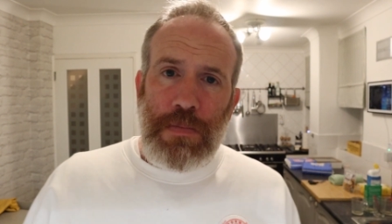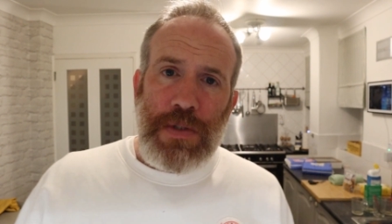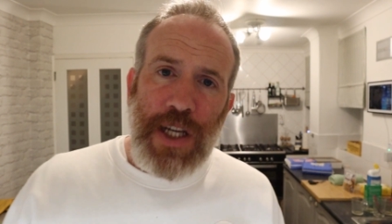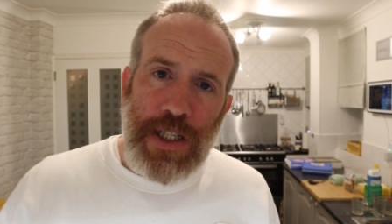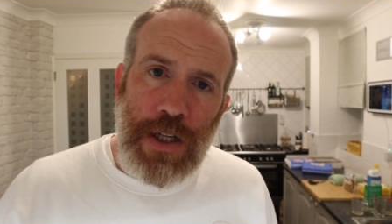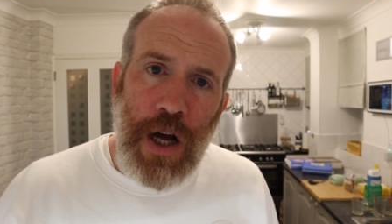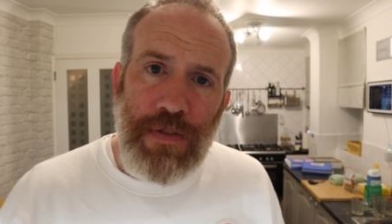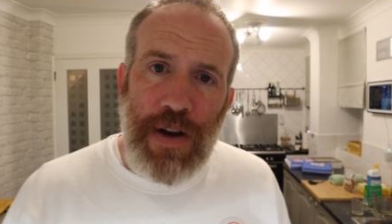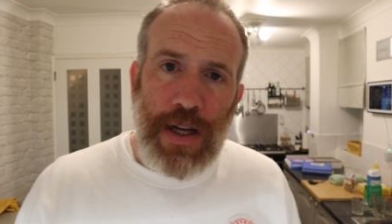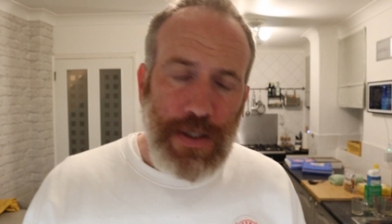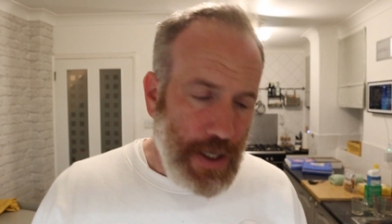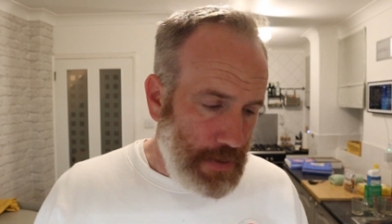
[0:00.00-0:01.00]
6.5
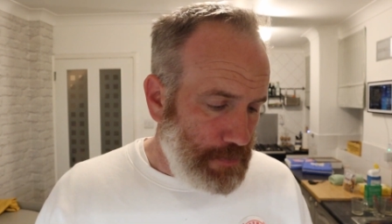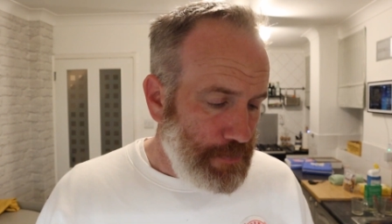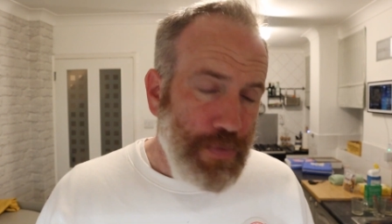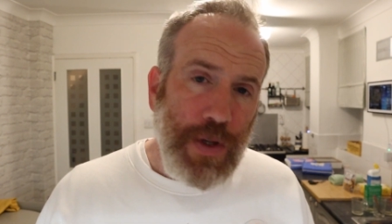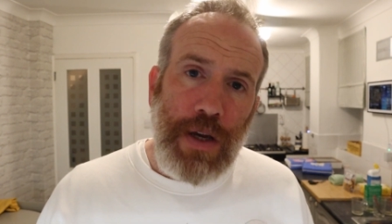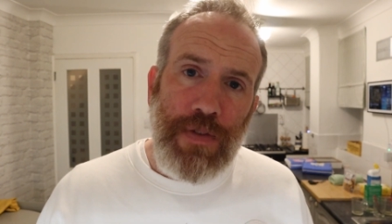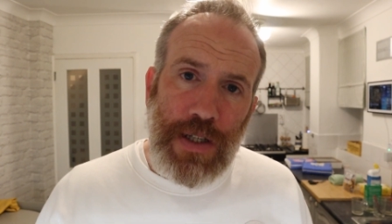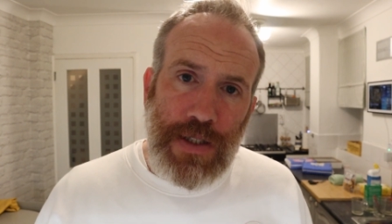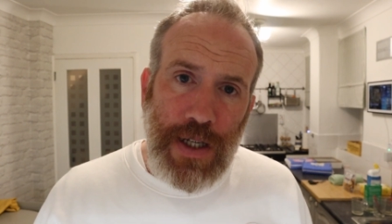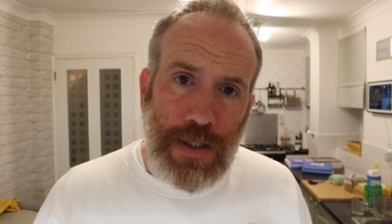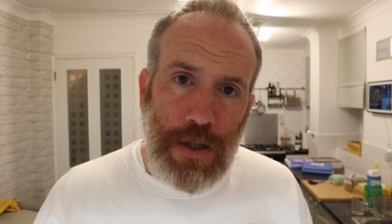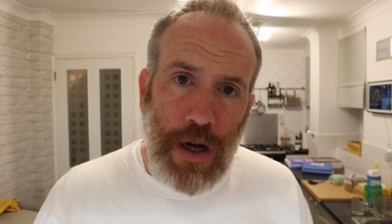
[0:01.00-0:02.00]
out of 10. Give it a
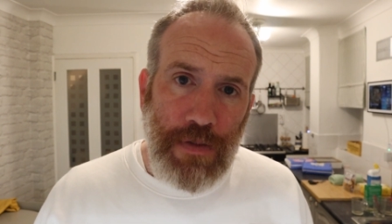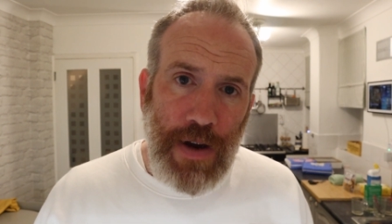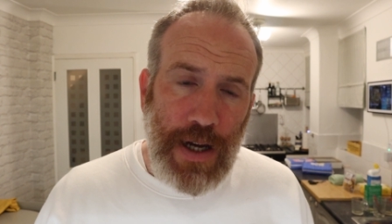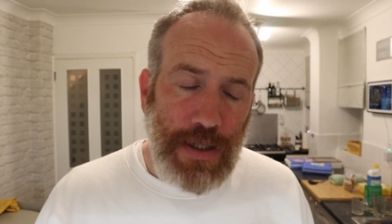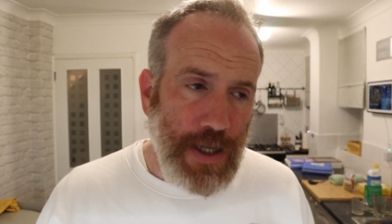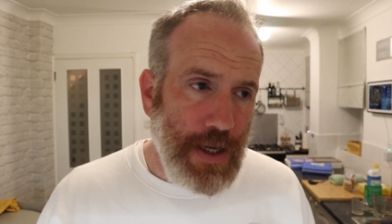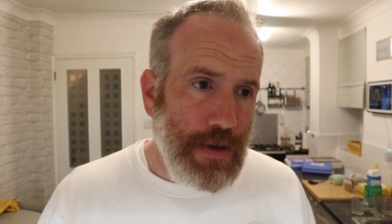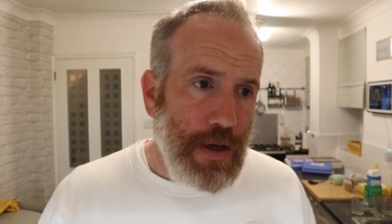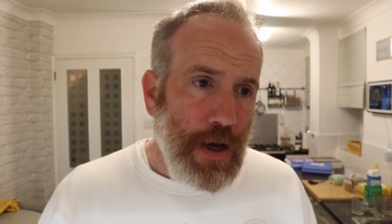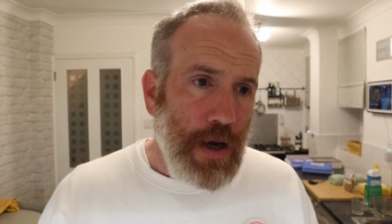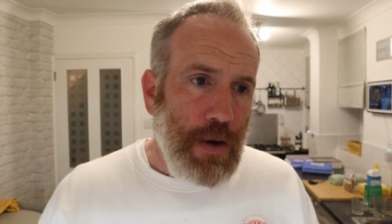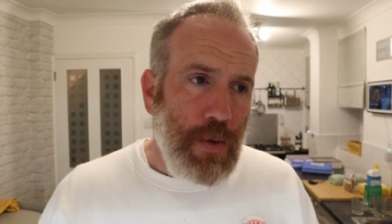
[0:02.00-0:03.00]
6.5 out of 10.
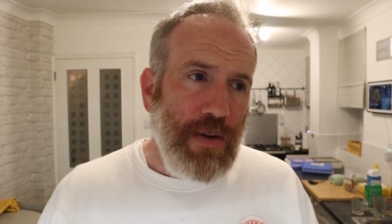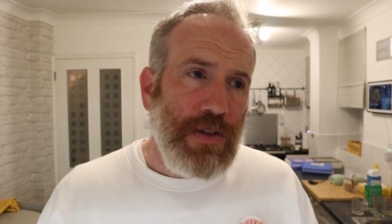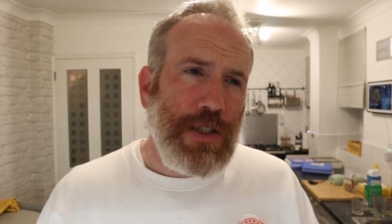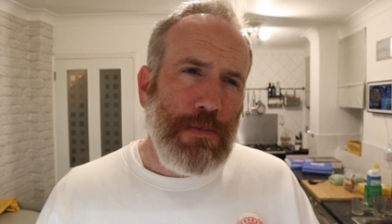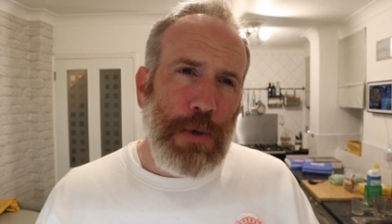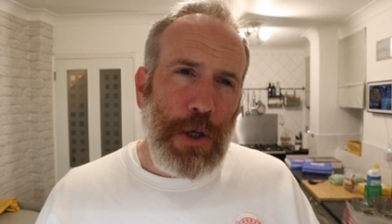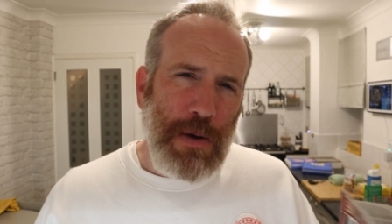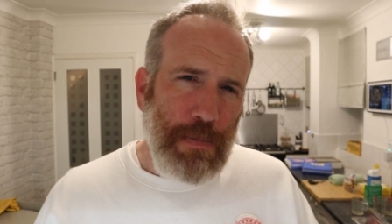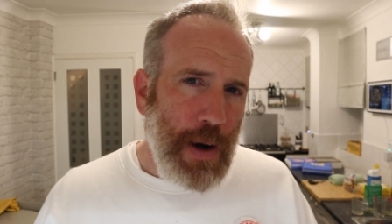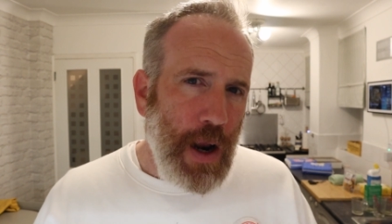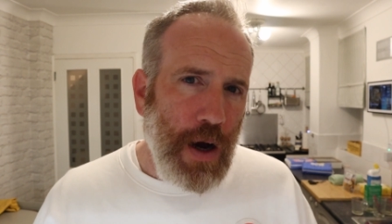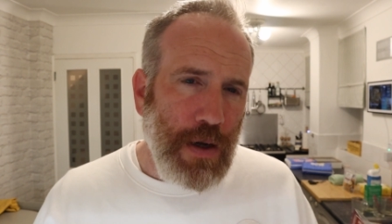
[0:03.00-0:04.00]
Whereas the
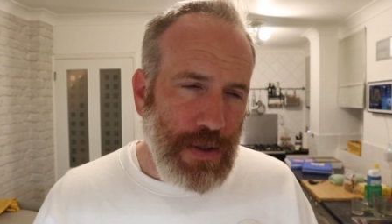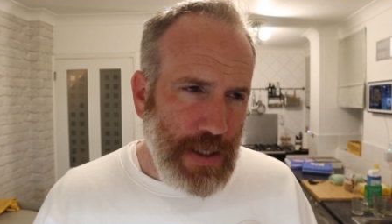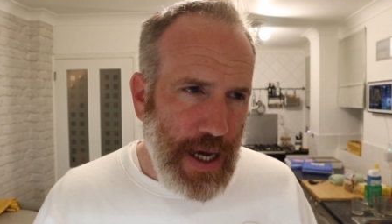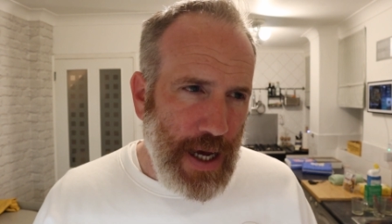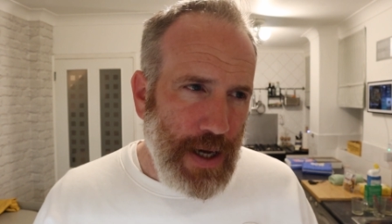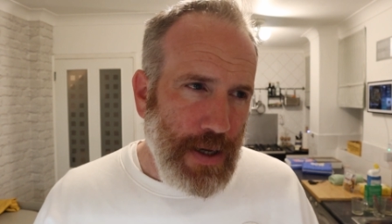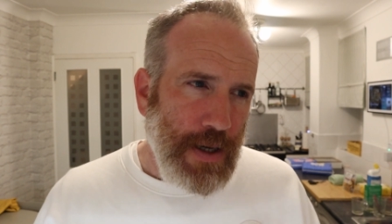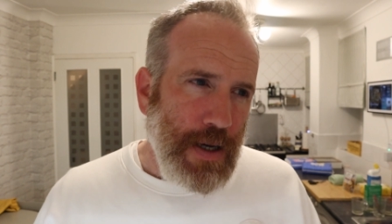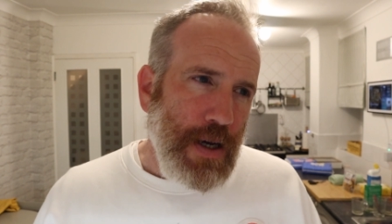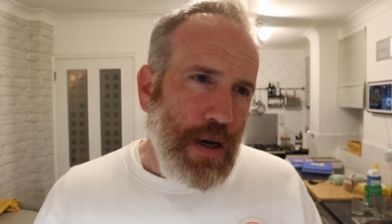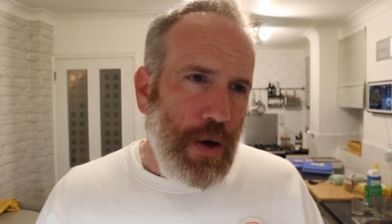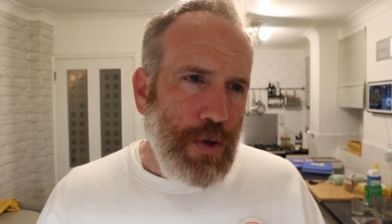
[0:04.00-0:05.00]
McPlant now,
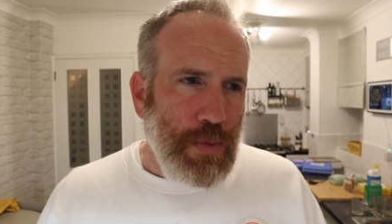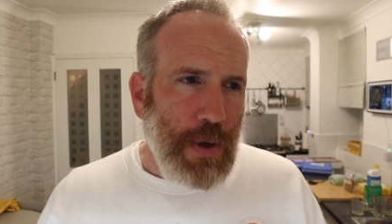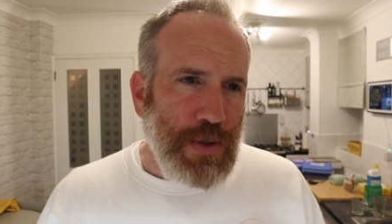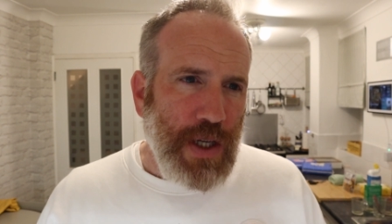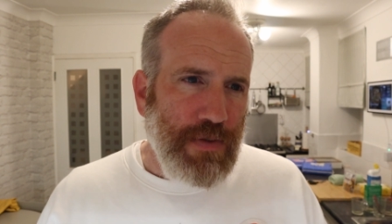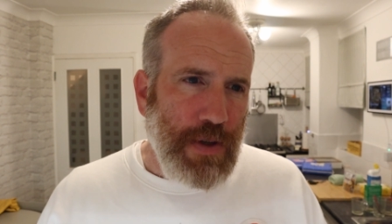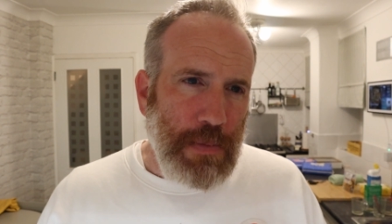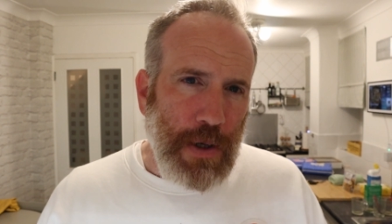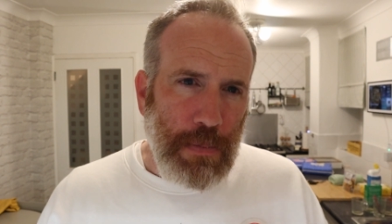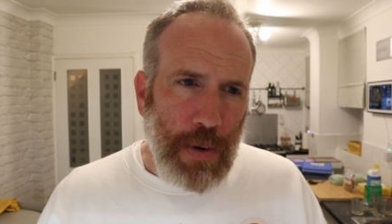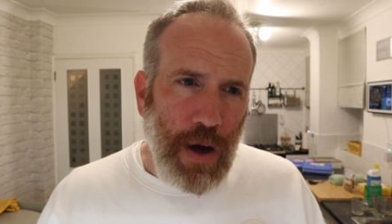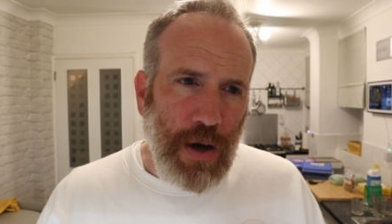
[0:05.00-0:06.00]
I'd almost give the
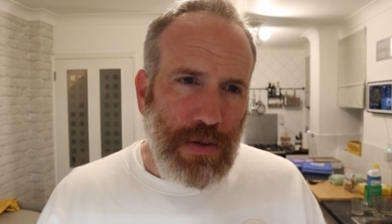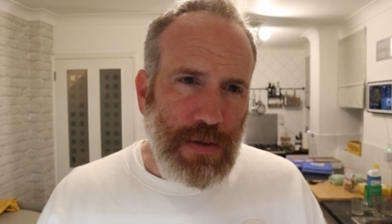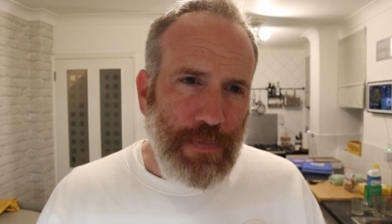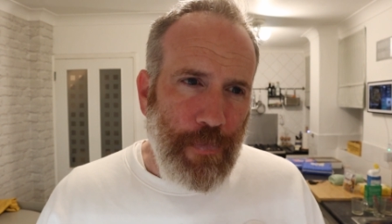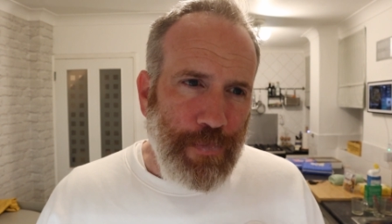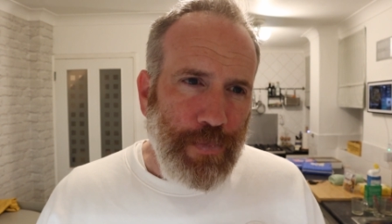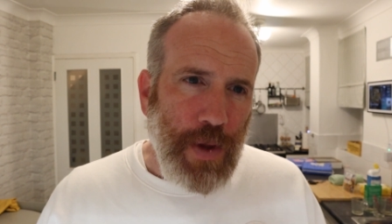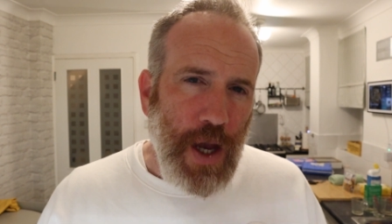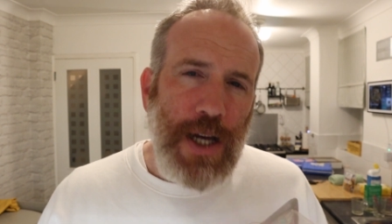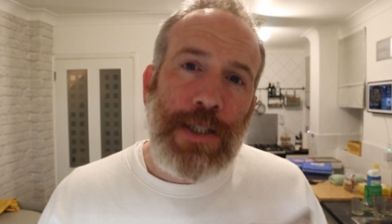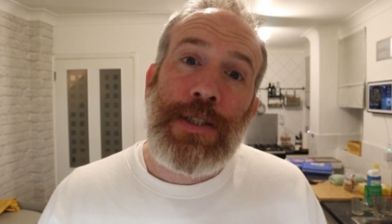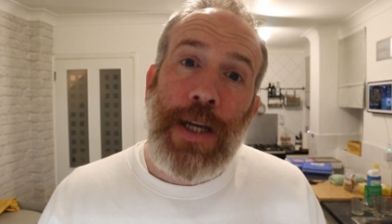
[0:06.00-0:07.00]
McPlant
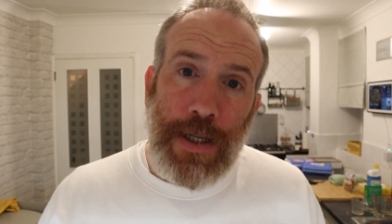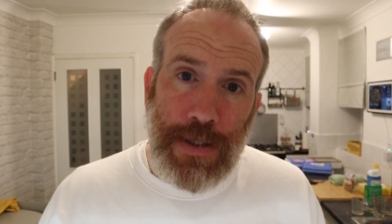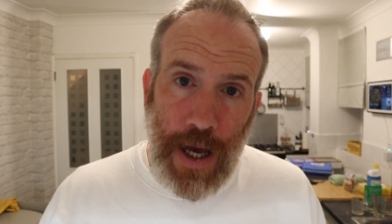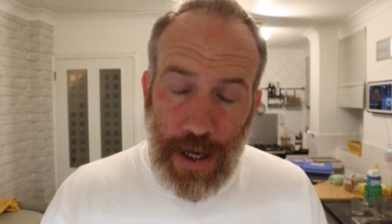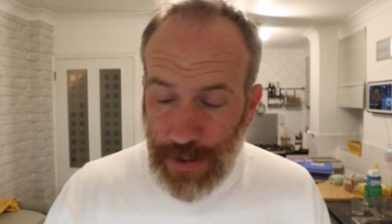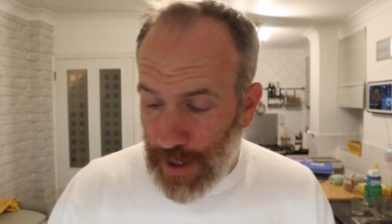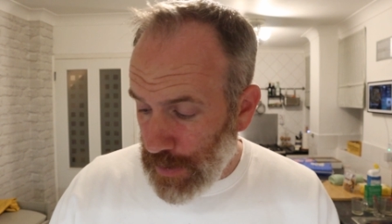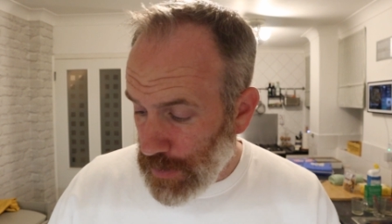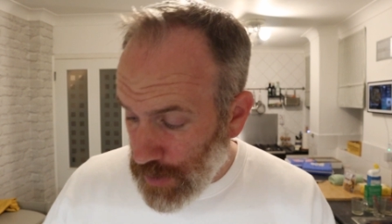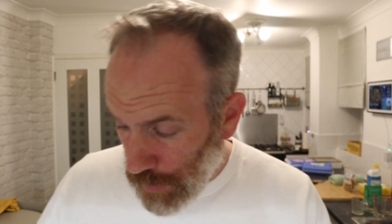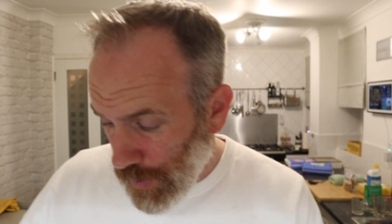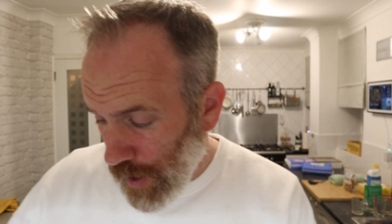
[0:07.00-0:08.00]
a 6 out of 10.
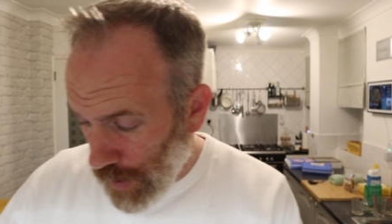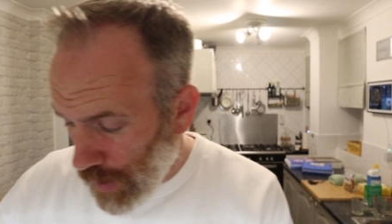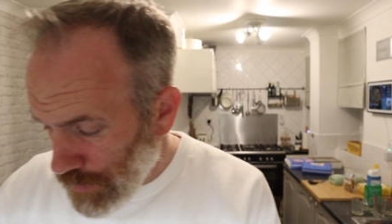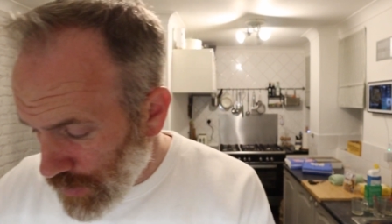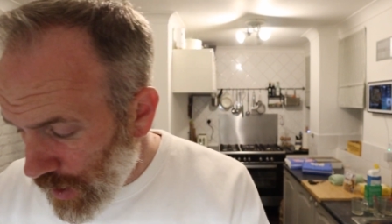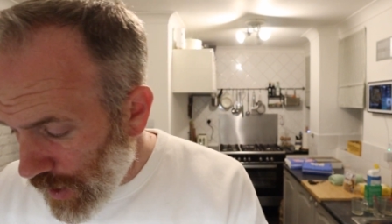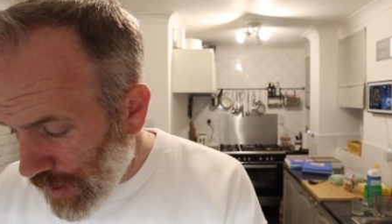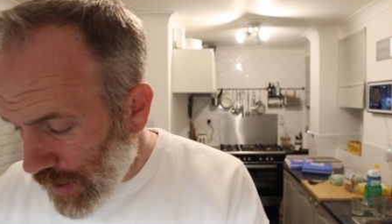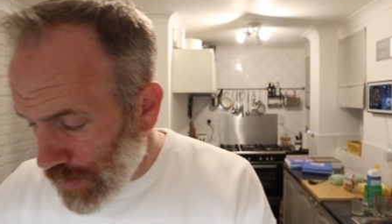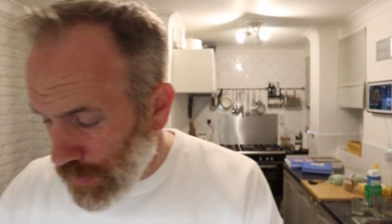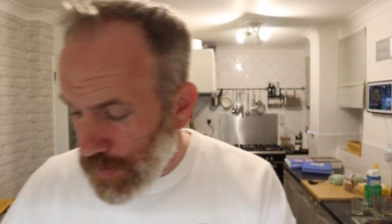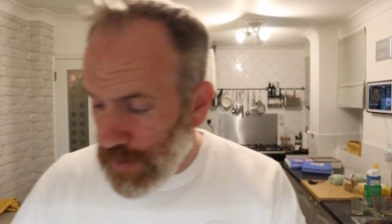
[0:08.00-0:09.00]
So yeah, I'm saying
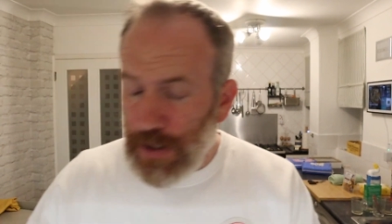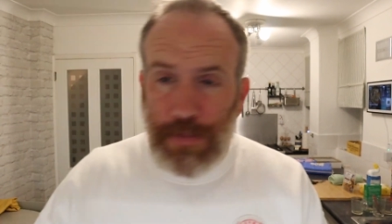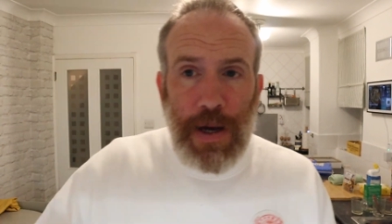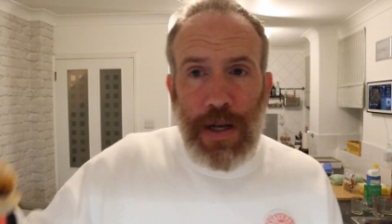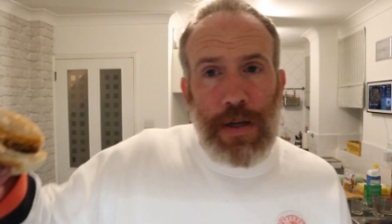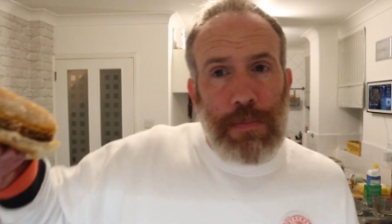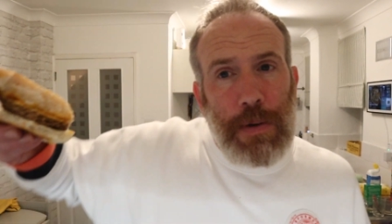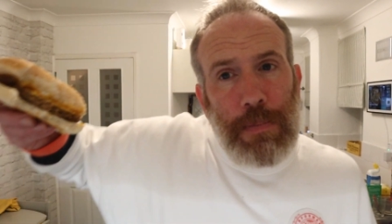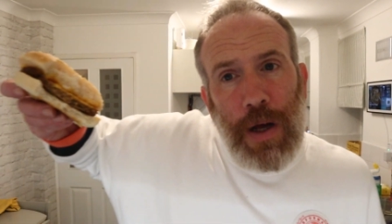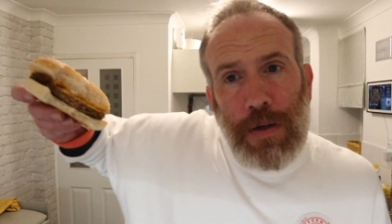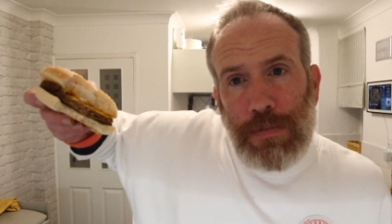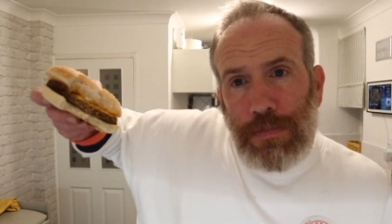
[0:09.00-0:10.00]
that is better than the
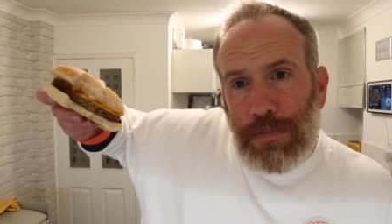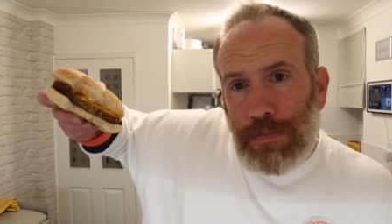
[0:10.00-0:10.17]
McPlant.